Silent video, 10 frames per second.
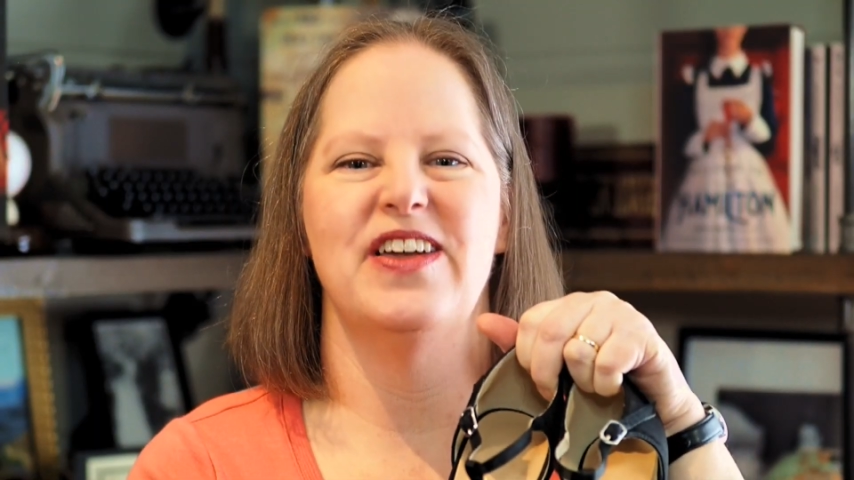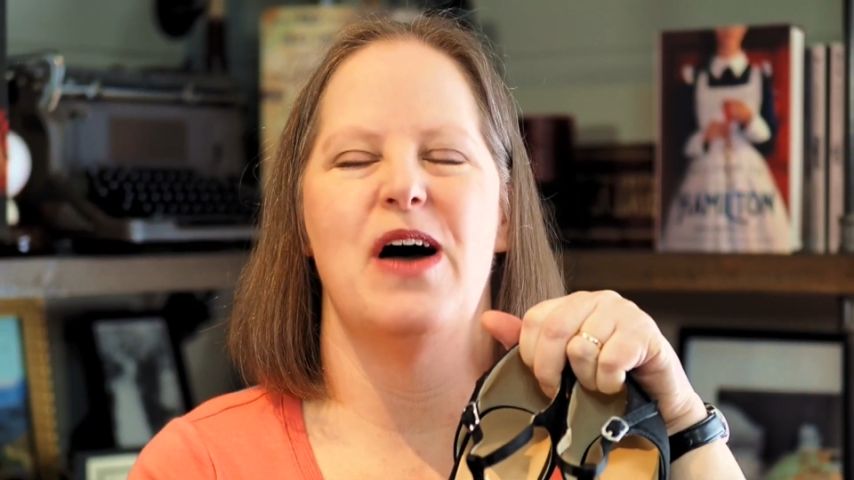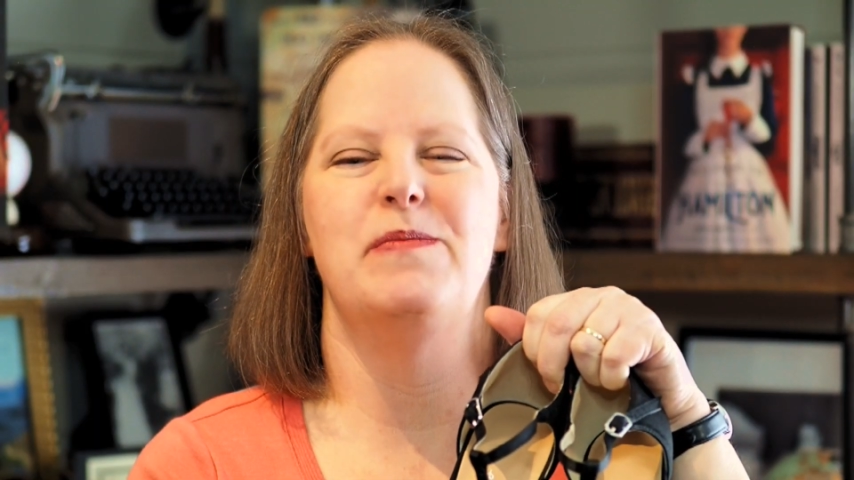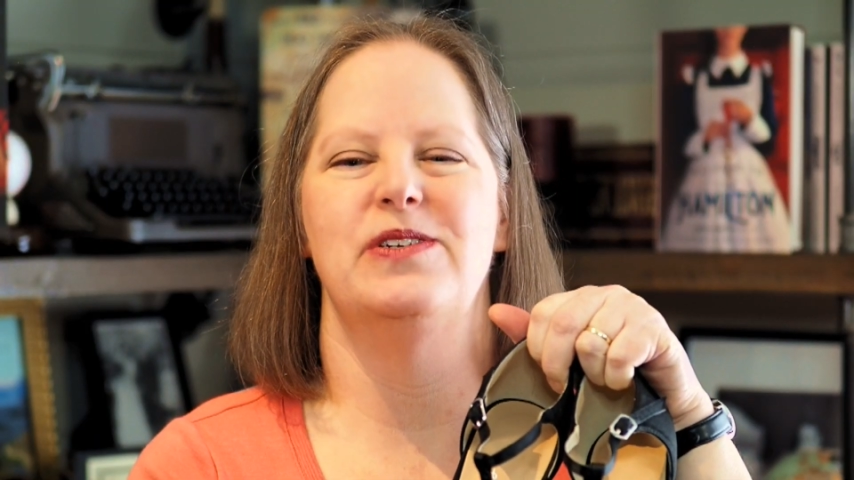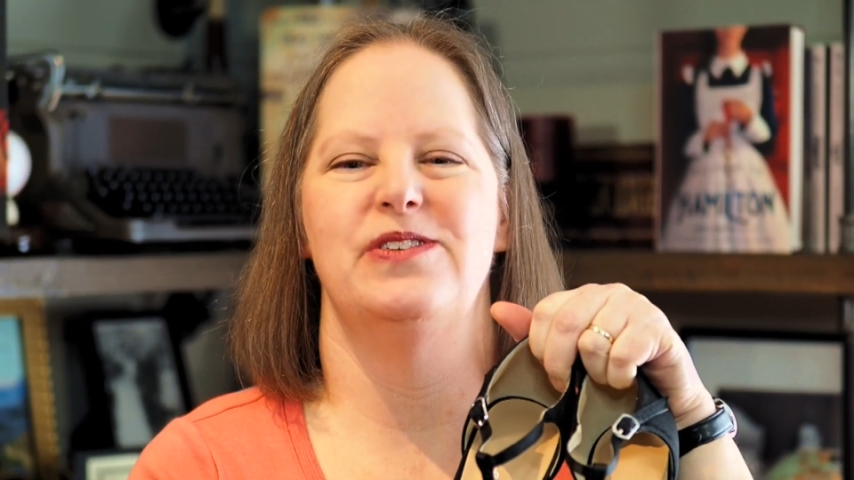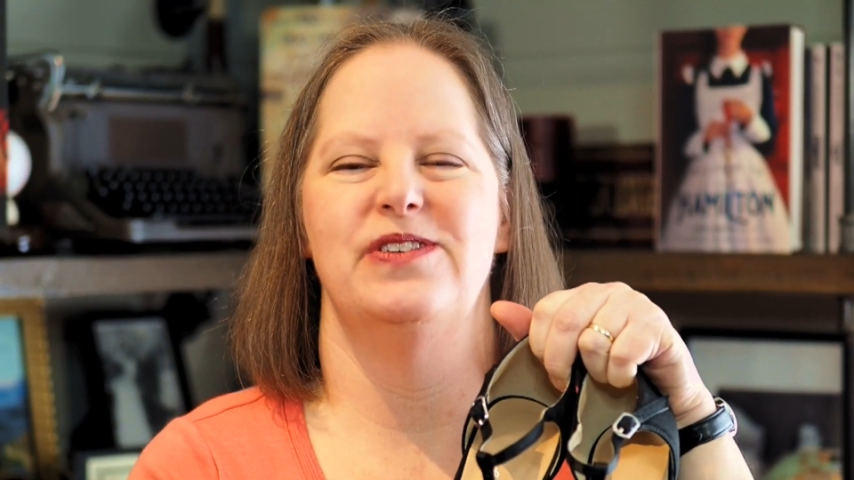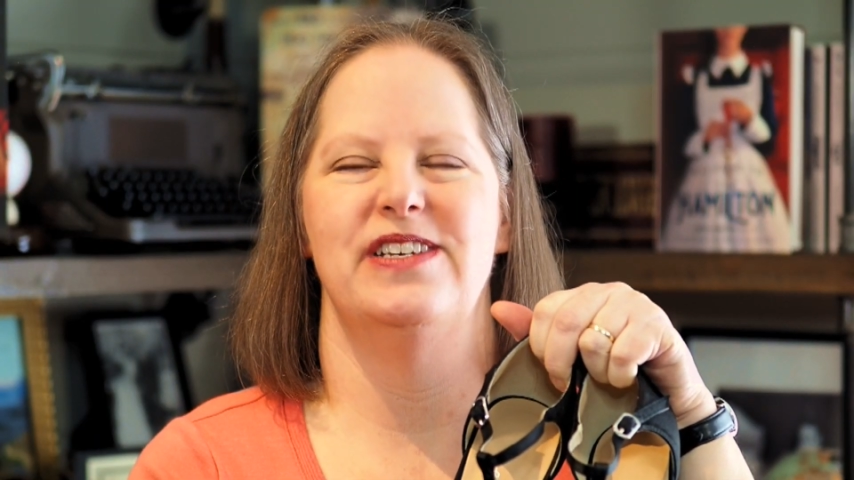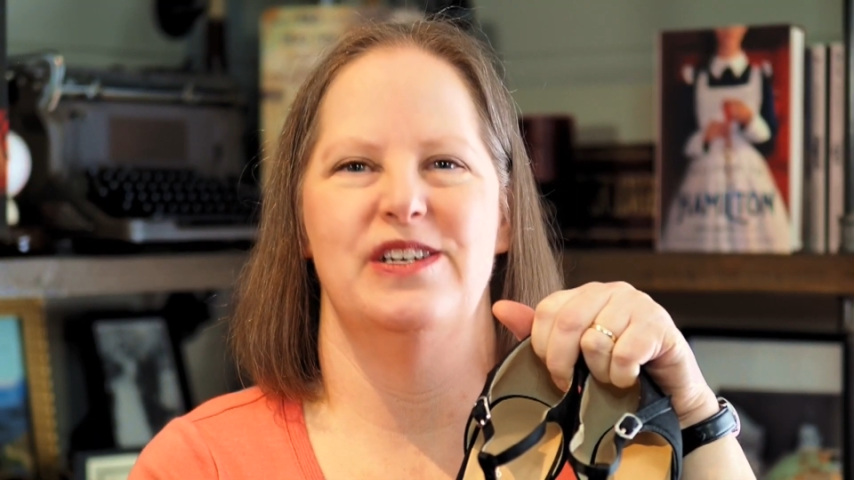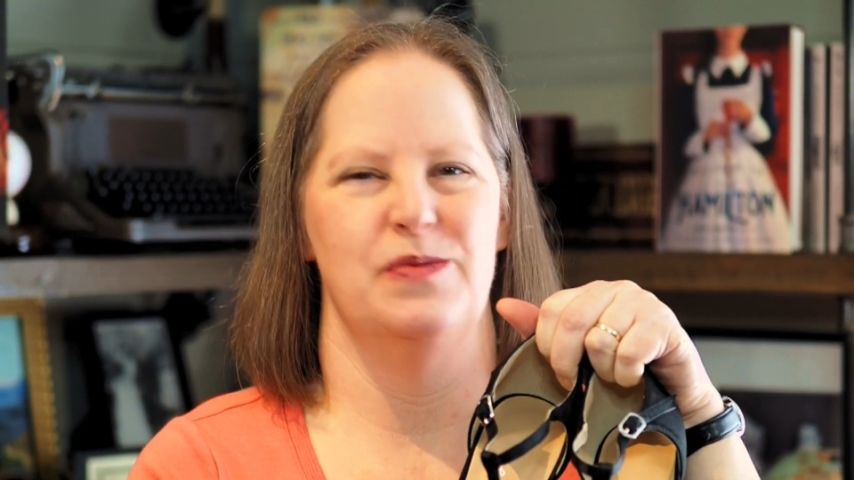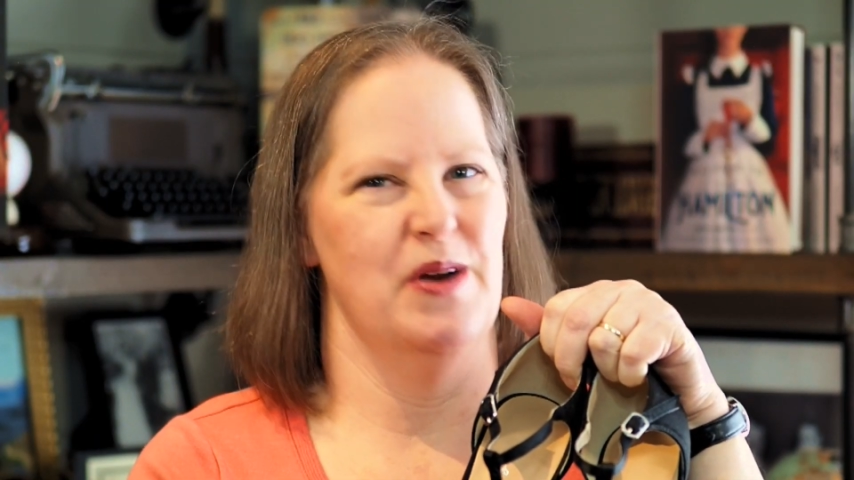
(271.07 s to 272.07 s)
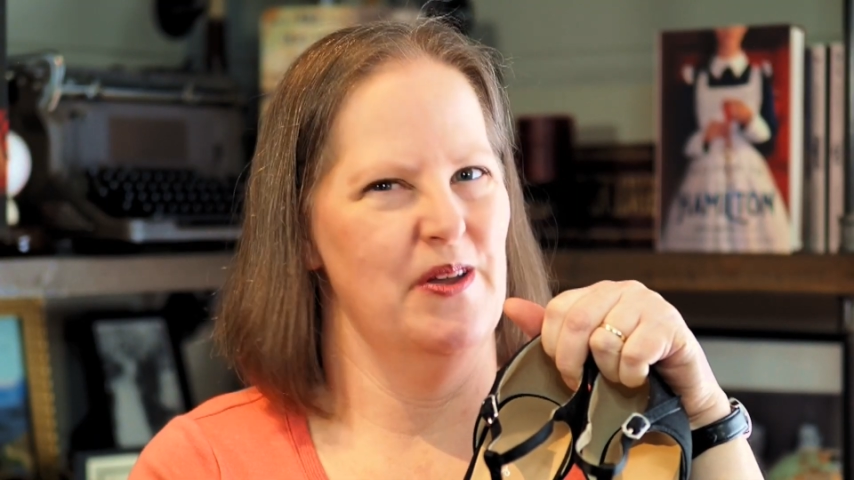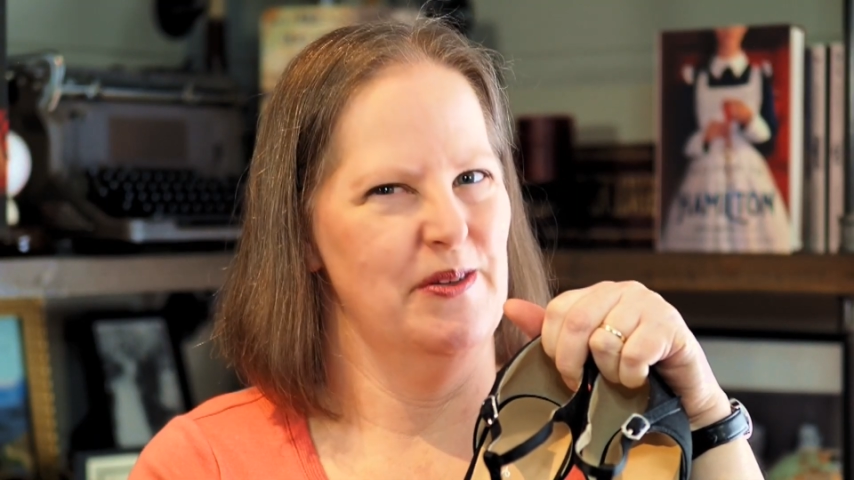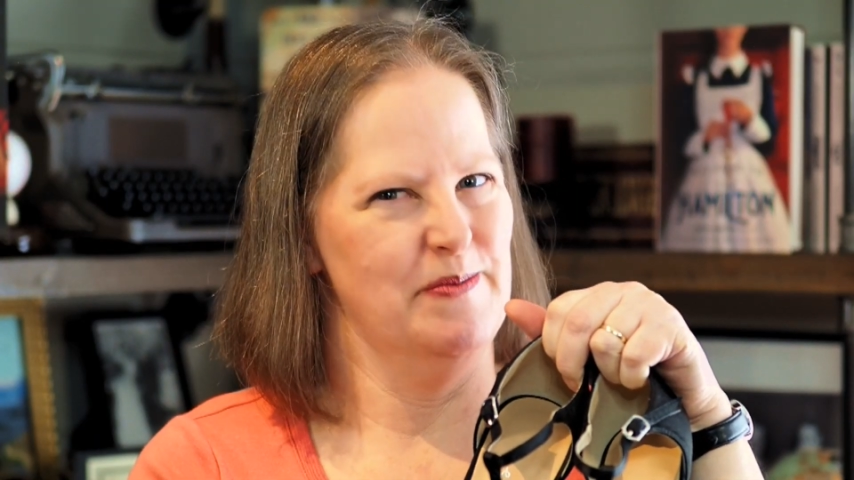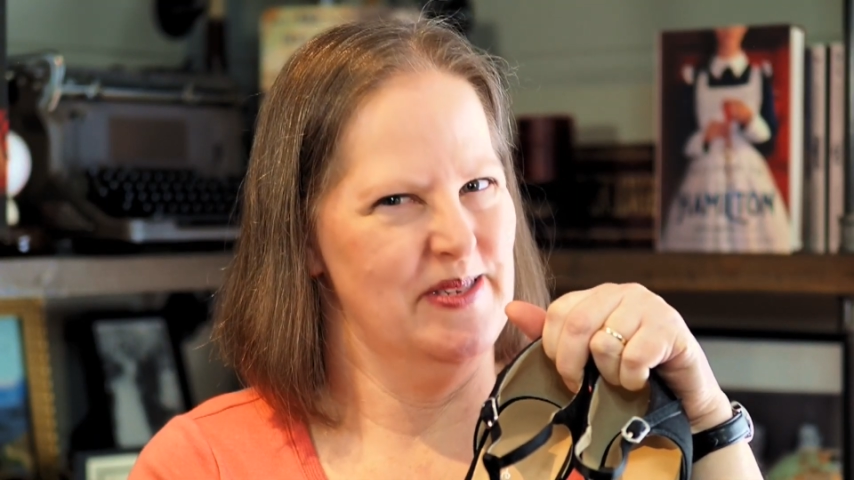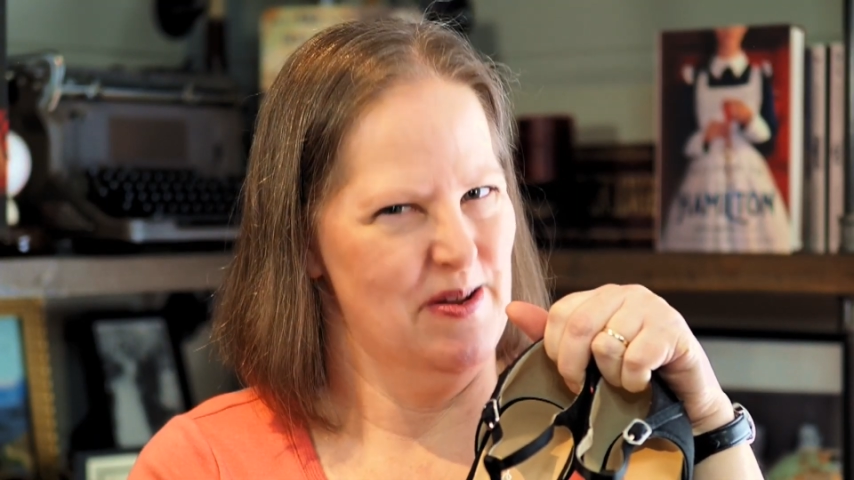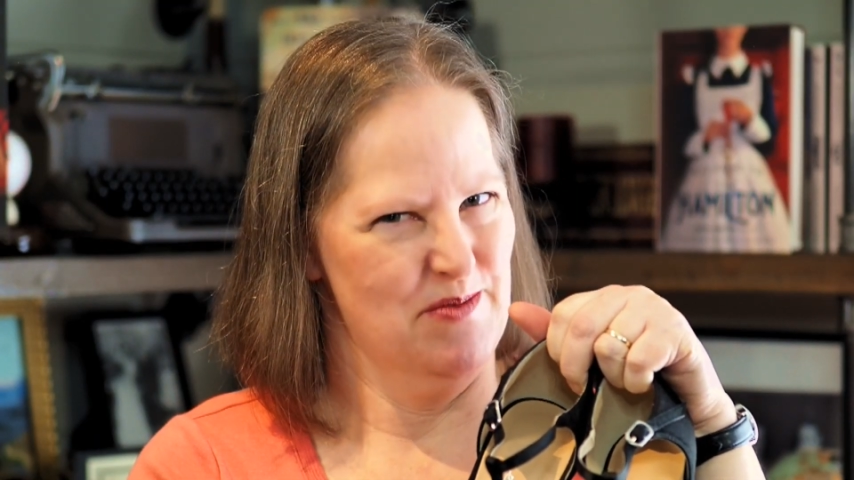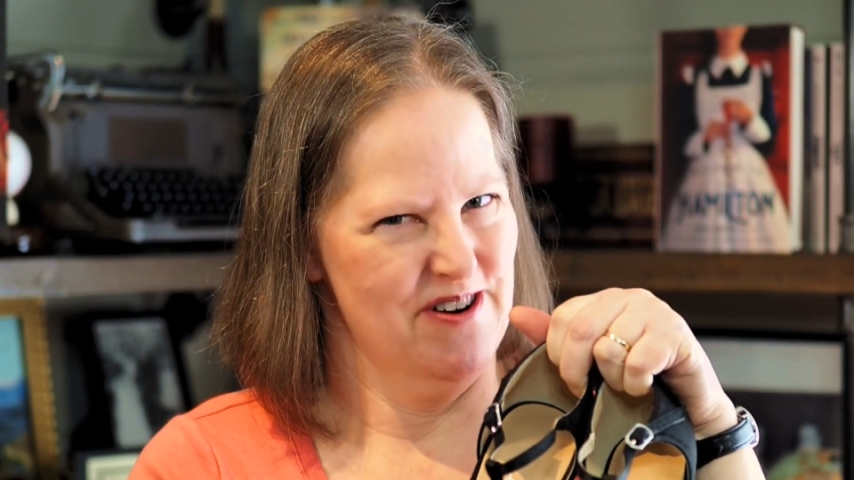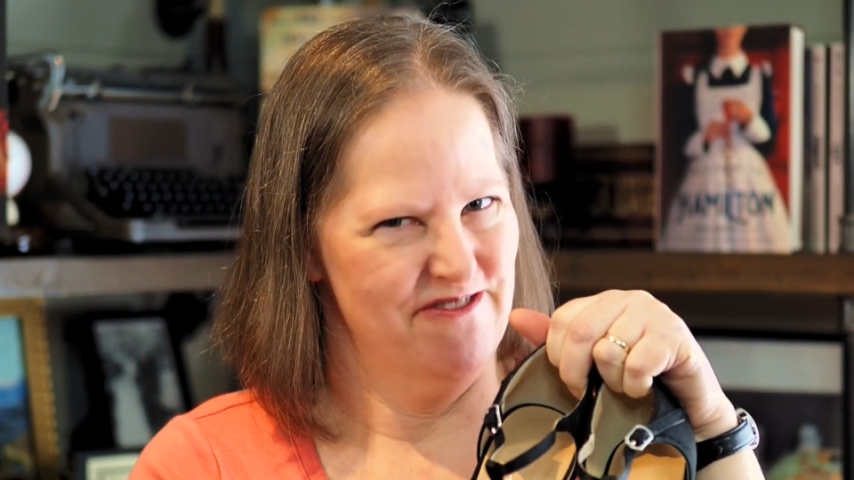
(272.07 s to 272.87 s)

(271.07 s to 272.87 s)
opportunity to wear them somewhere